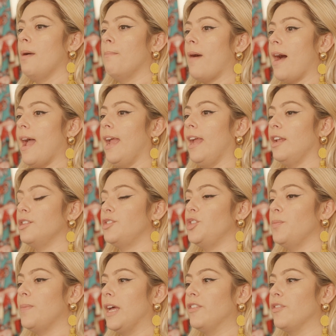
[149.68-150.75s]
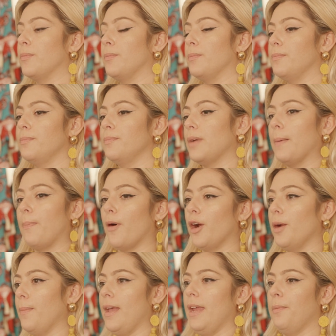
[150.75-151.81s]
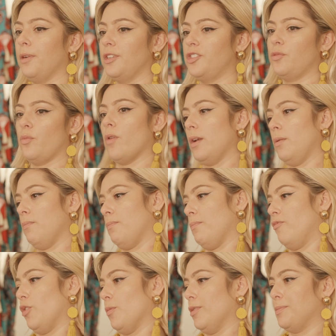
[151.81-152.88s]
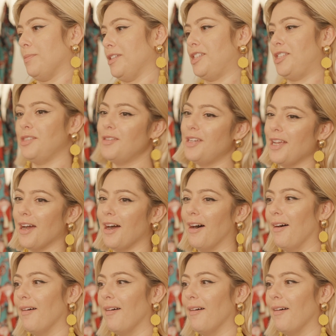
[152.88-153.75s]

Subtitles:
my 2-bedroom apartment, which one room was my studio,